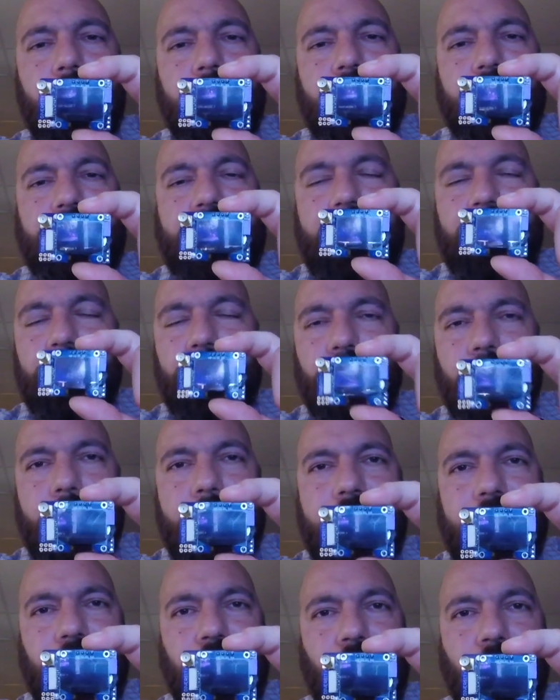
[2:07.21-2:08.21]
It's got a little
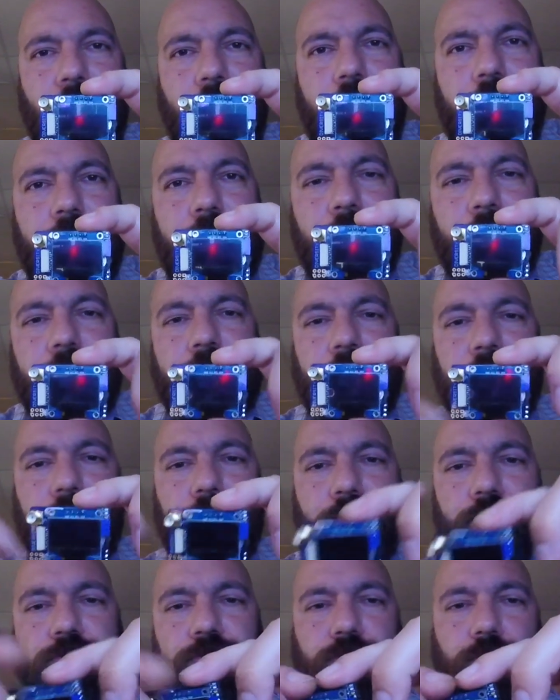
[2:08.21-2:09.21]
menu on it with a
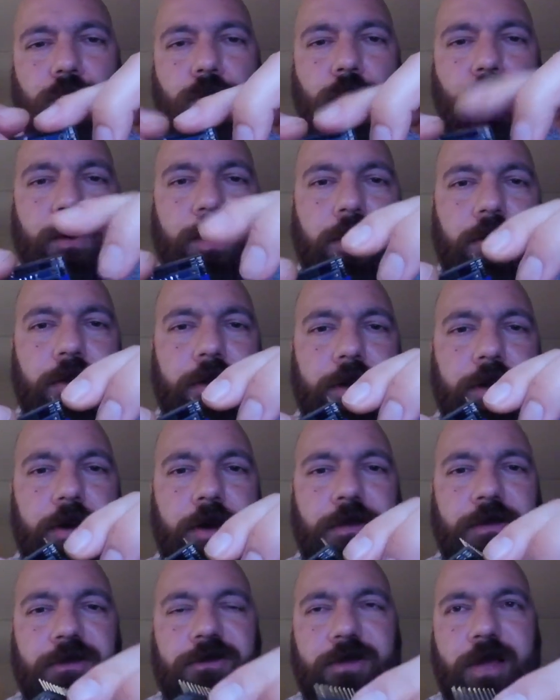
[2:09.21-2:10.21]
little scroll wheel here
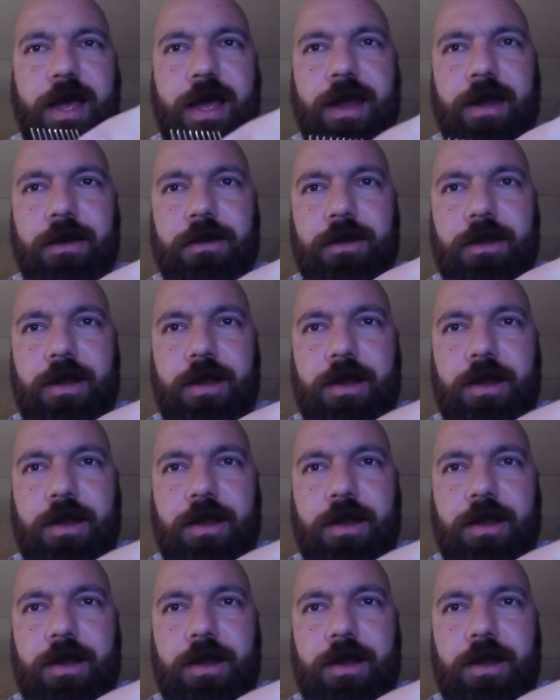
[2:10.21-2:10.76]
on the side.